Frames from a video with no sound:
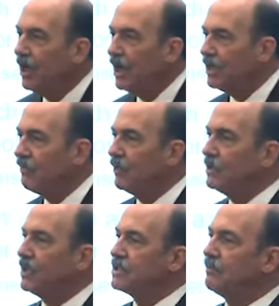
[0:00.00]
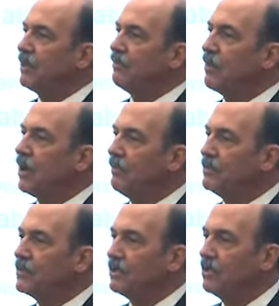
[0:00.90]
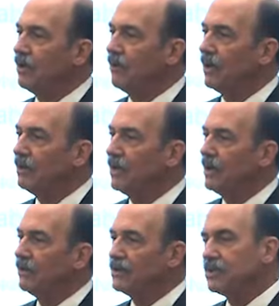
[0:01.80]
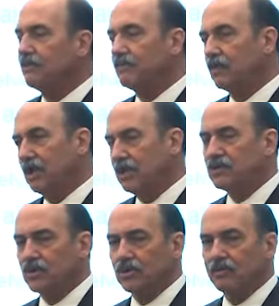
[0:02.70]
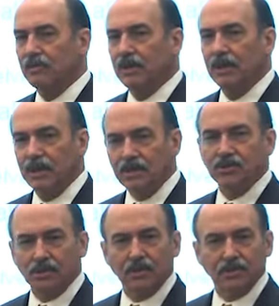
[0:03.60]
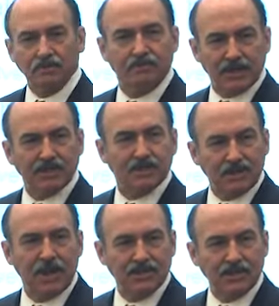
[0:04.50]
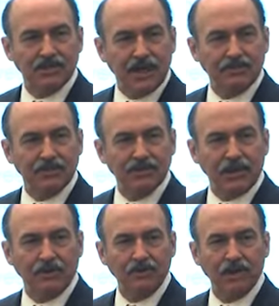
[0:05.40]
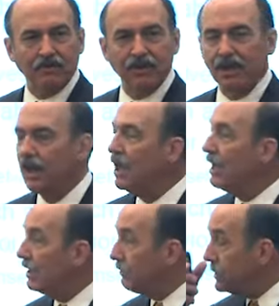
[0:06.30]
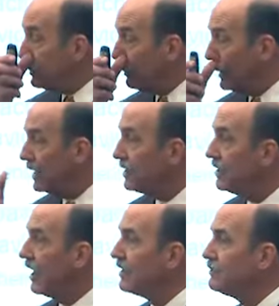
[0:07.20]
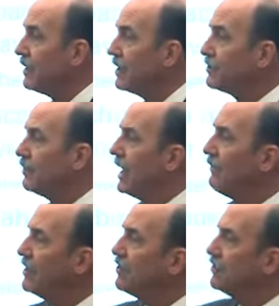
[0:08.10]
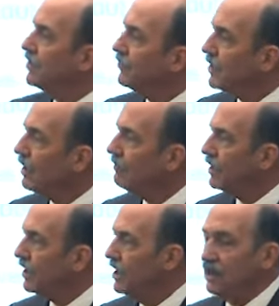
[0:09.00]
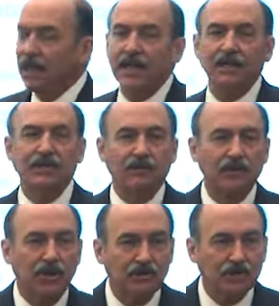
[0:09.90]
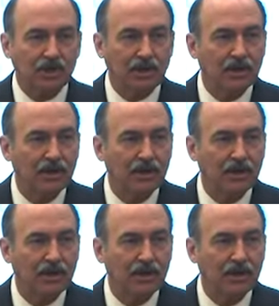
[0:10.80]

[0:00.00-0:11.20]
And then one day somebody woke up and said, you know what? There's some internal best case examples in our own company. And the reason why they did that is because when they went to a different company that had a different culture,